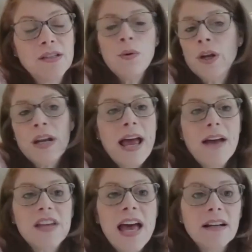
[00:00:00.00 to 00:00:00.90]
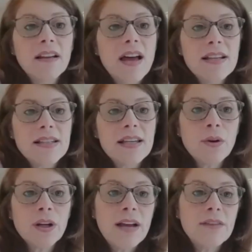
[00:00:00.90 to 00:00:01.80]
we're going to have to analyze and
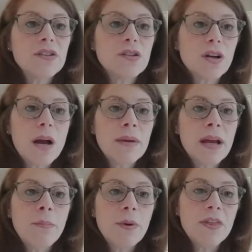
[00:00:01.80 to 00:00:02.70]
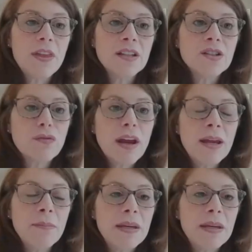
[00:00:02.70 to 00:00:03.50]
we're going to have to start coming up with things, right?